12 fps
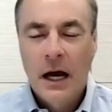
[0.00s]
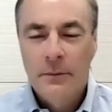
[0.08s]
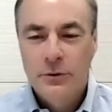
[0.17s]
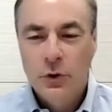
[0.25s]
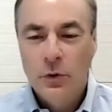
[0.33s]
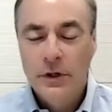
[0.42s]
I'm
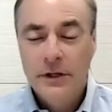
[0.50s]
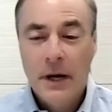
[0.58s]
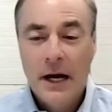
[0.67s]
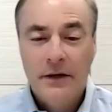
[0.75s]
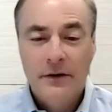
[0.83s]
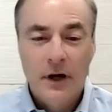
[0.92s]
joined
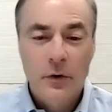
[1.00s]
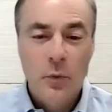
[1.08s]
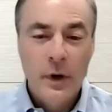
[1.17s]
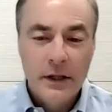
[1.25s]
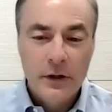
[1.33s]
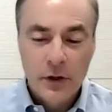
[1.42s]
by Doug
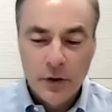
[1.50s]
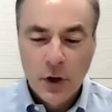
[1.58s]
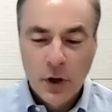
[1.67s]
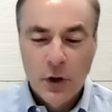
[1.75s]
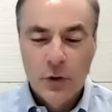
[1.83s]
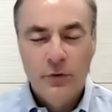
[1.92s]
Winkler,
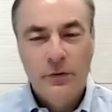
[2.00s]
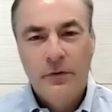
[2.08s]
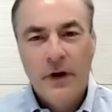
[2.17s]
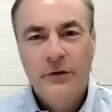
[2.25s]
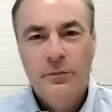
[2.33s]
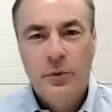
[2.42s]
who's the
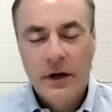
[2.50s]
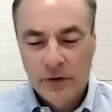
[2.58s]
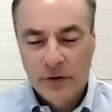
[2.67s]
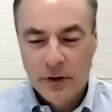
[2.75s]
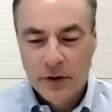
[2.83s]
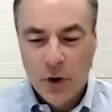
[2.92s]
vice
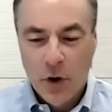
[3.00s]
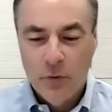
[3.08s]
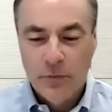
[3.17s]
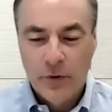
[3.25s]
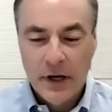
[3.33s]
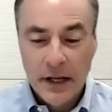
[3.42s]
president
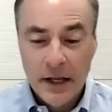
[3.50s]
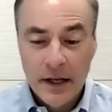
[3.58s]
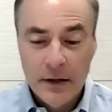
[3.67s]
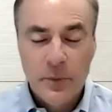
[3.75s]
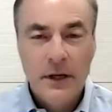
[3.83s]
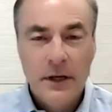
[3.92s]
over
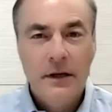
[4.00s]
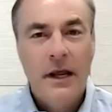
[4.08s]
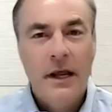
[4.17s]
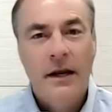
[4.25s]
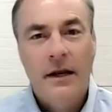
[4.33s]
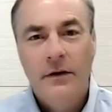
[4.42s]
independent
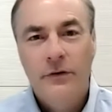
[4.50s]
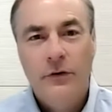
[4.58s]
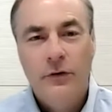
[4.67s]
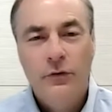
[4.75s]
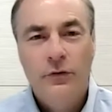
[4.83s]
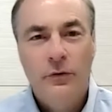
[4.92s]
and
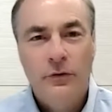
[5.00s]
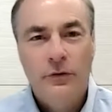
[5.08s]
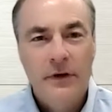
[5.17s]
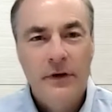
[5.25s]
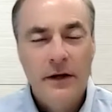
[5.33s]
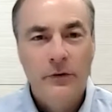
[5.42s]
institutional
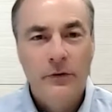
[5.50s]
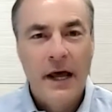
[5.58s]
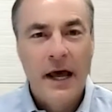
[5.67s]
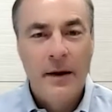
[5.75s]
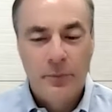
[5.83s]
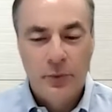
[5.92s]
sales
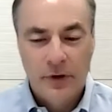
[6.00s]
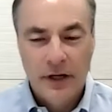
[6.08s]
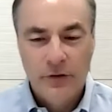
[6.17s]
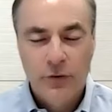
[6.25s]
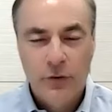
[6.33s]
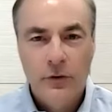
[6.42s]
at
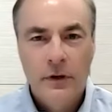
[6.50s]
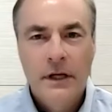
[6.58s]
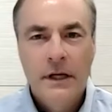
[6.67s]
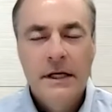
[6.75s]
Prudential,